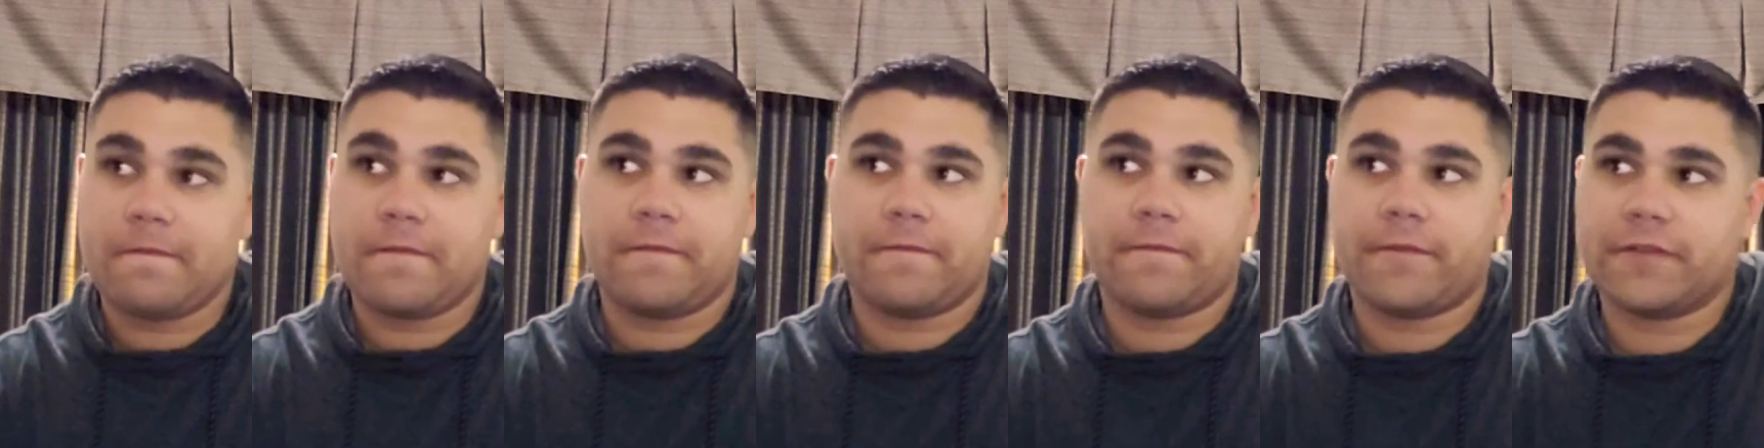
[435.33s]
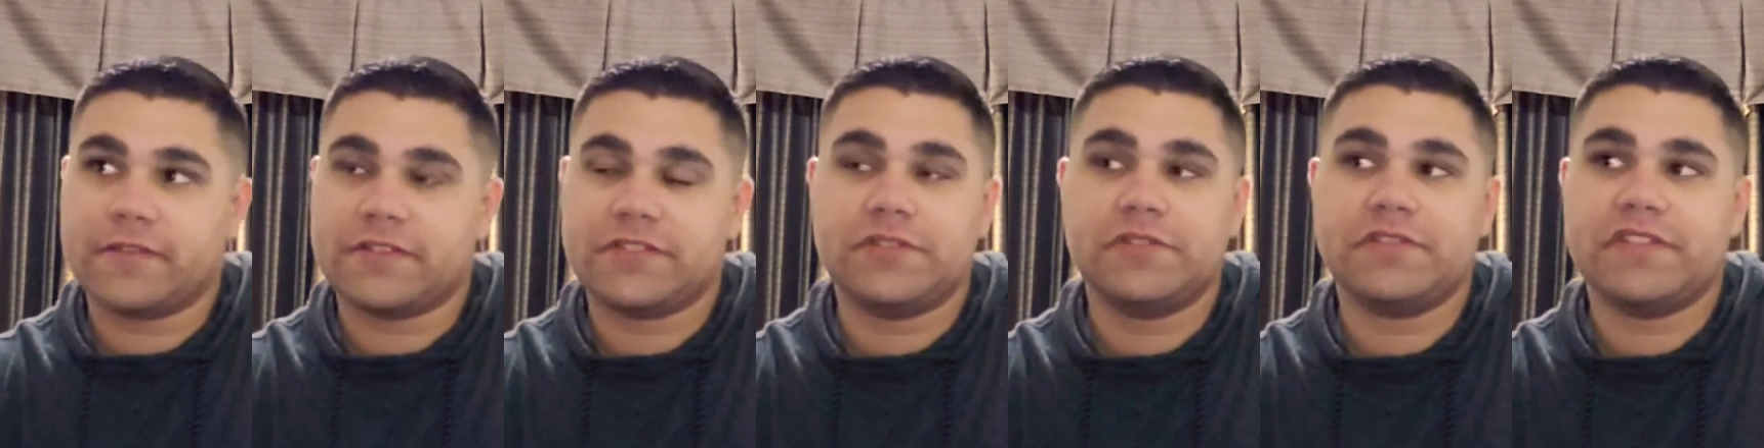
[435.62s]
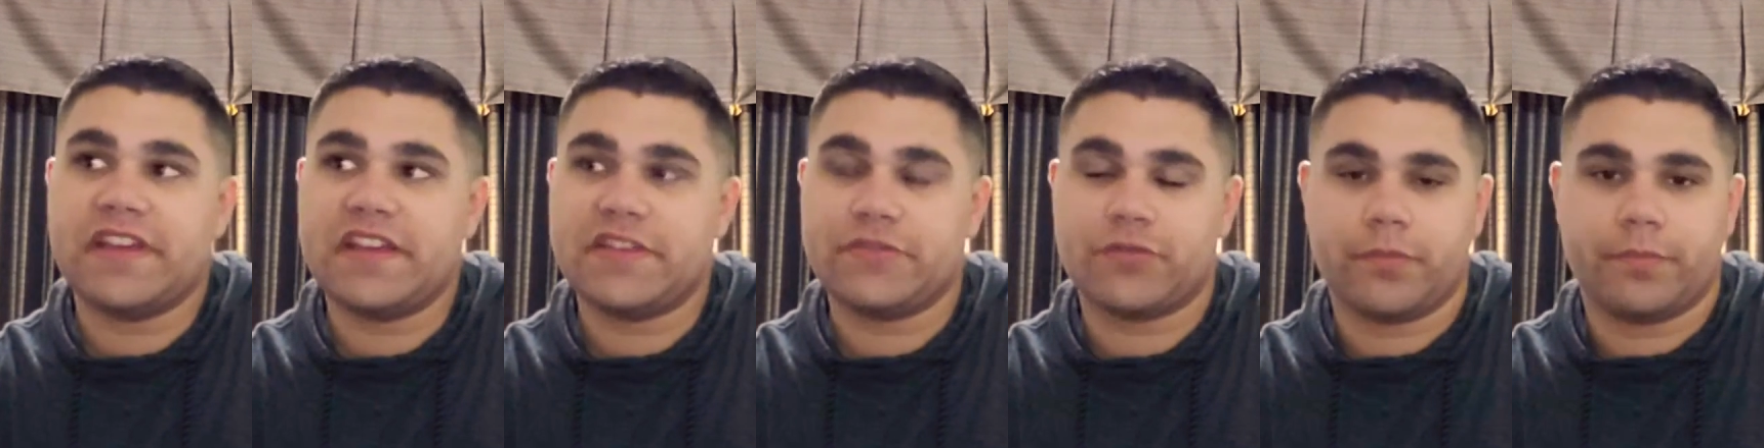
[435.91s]
first 2
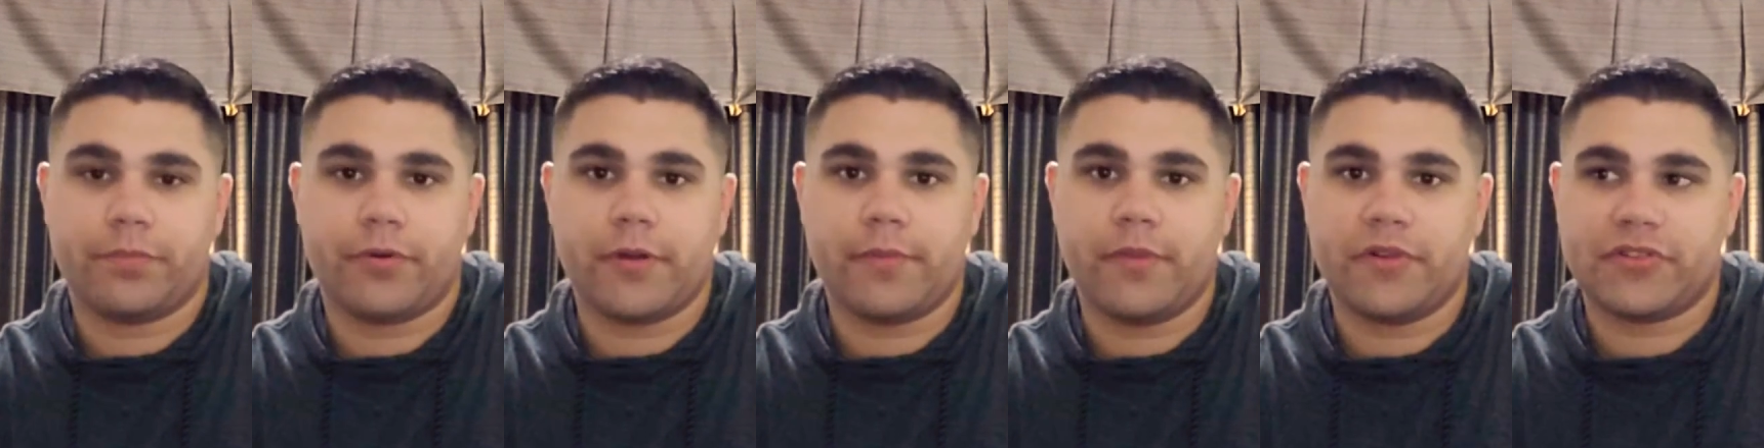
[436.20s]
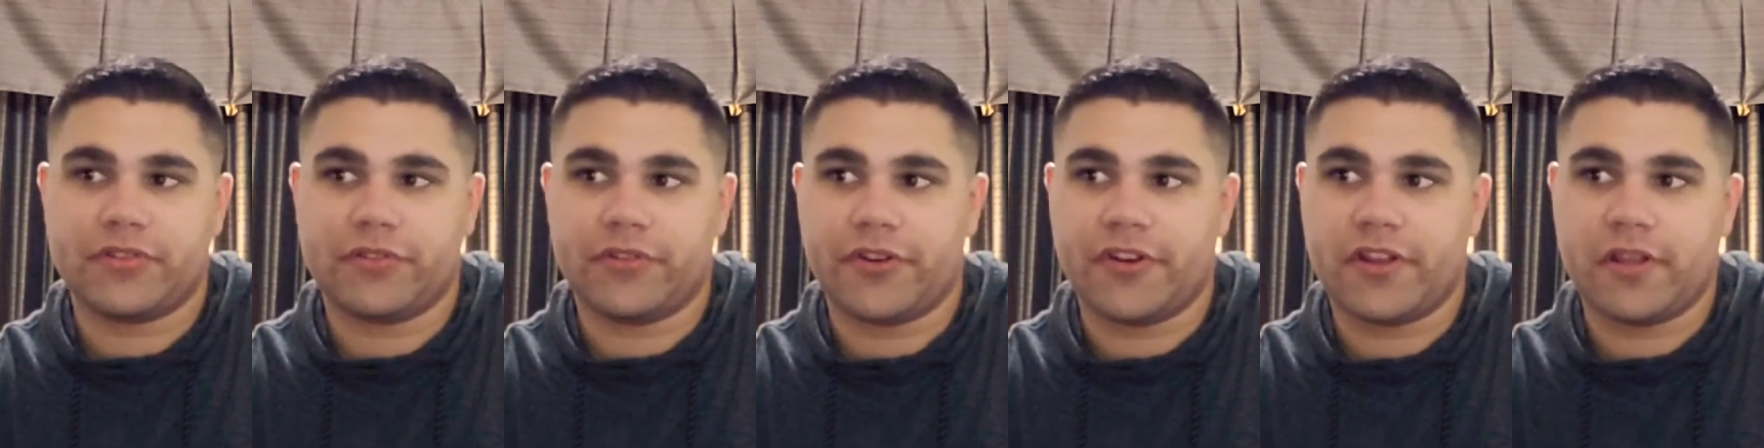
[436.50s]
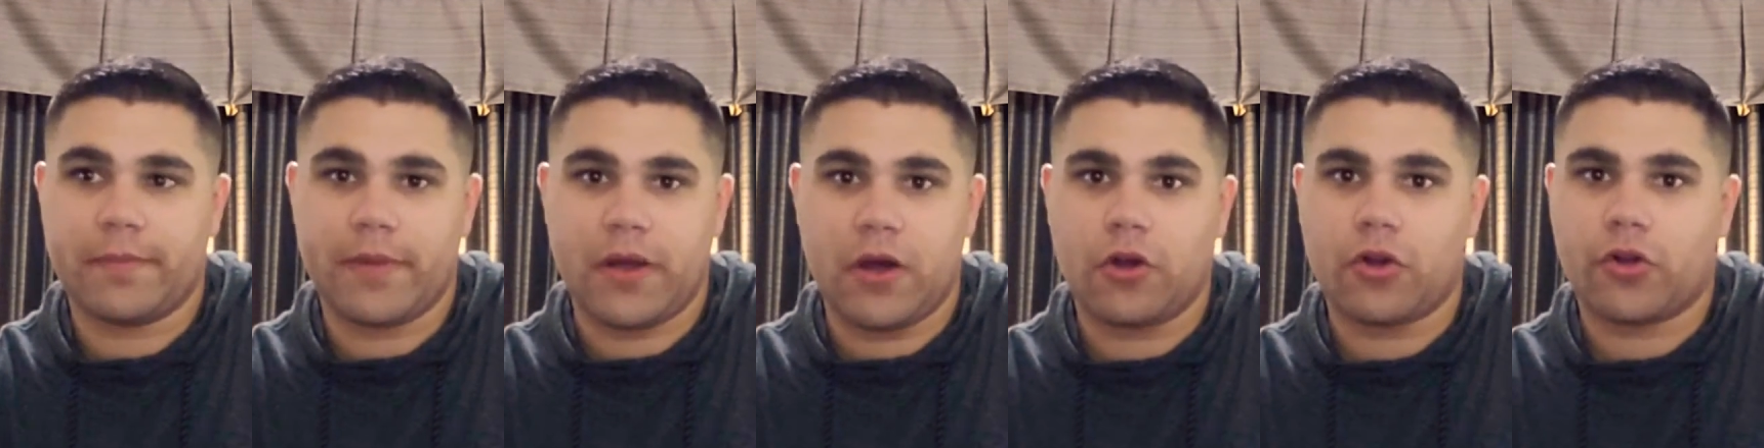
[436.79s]
days were pretty much learning
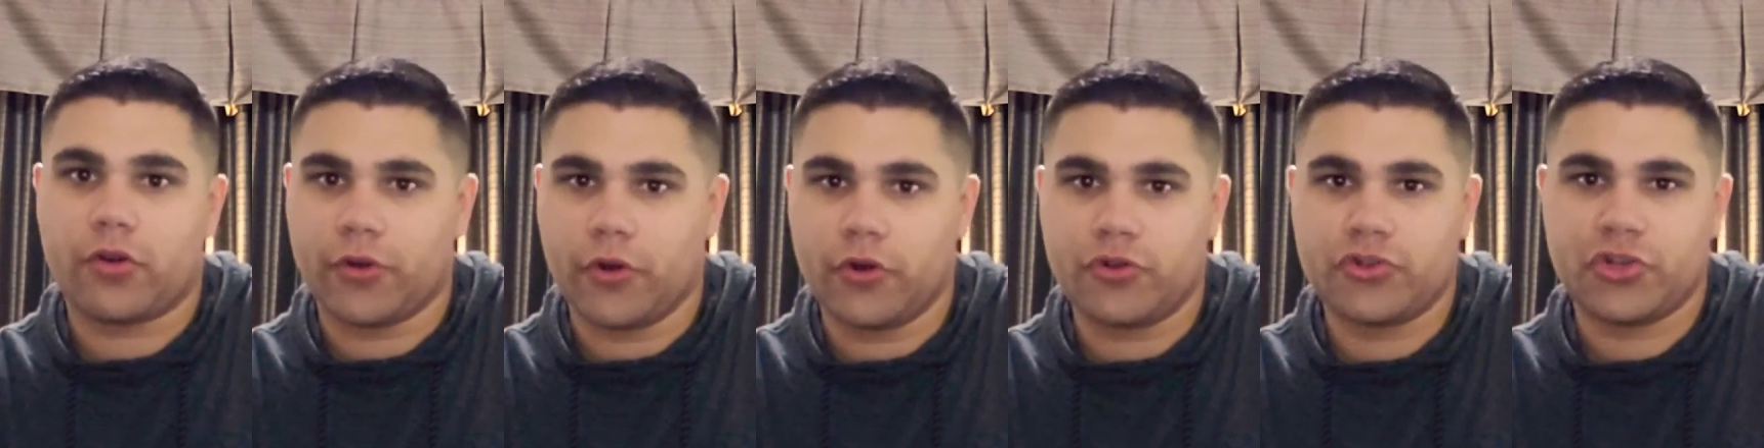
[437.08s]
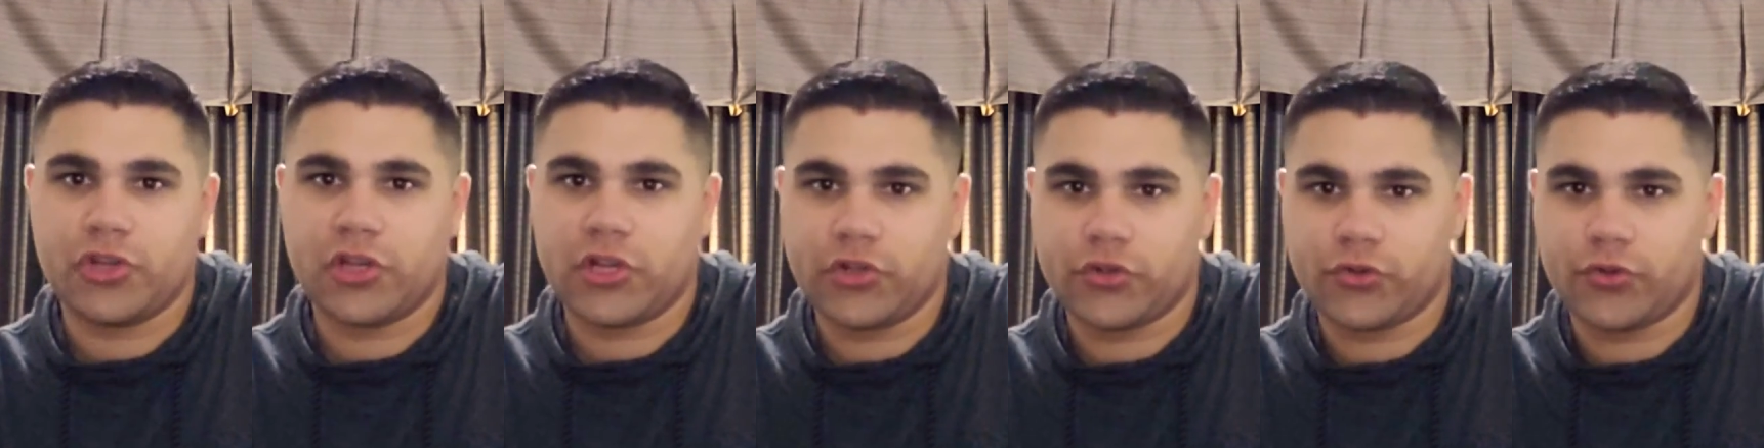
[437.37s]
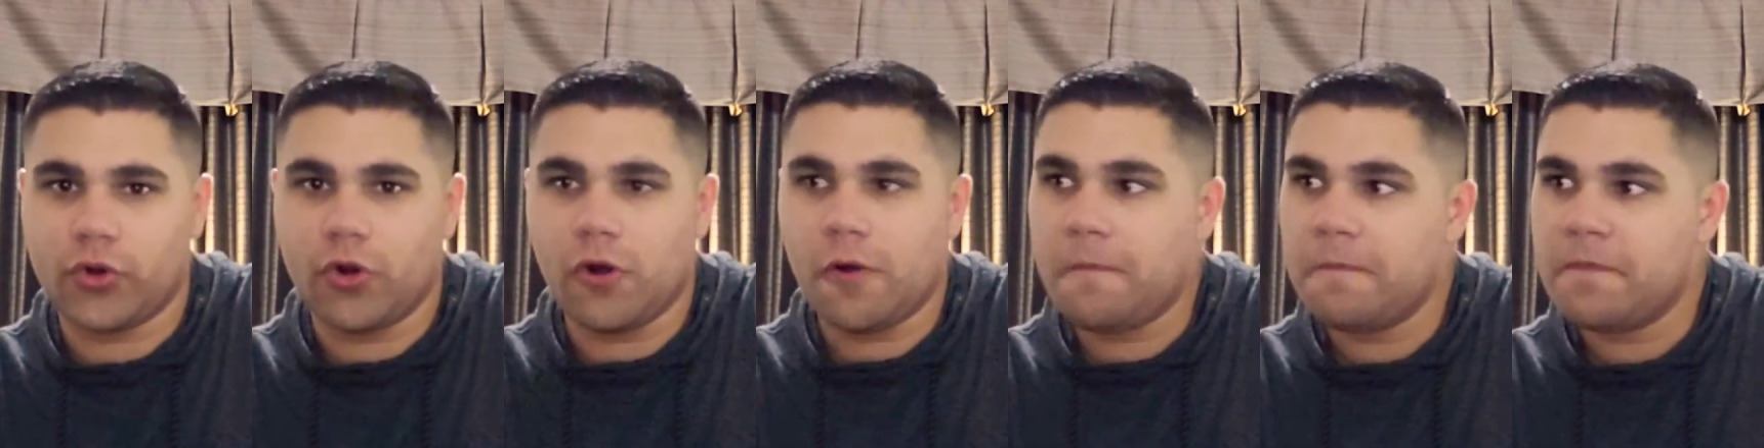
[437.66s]
about corrosion
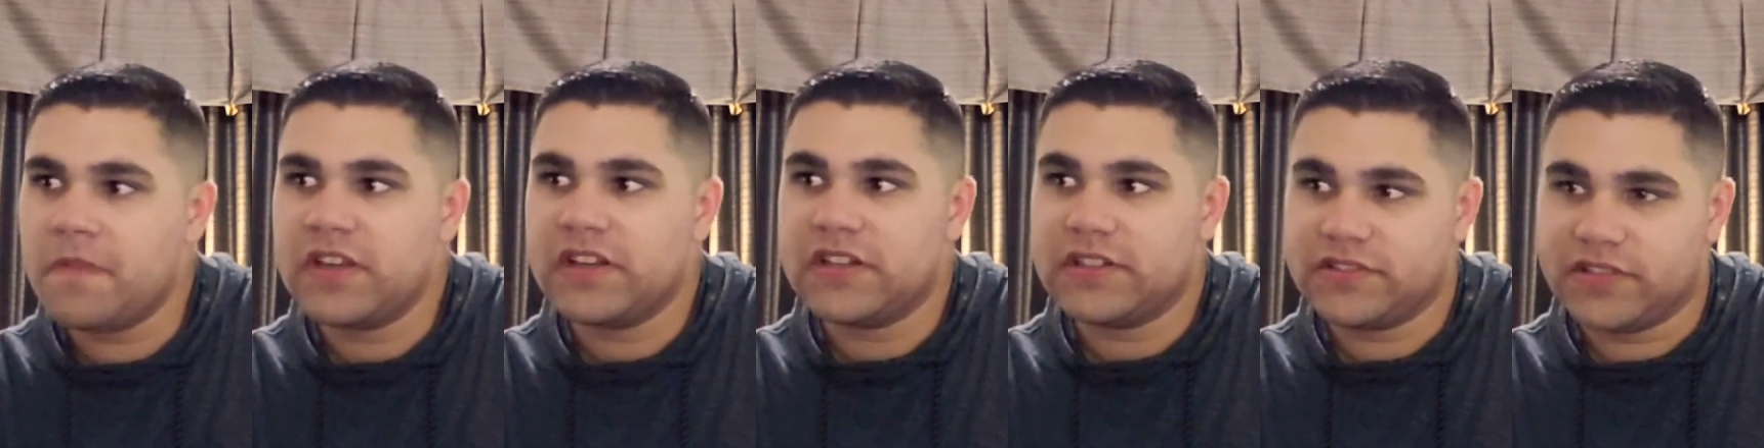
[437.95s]
control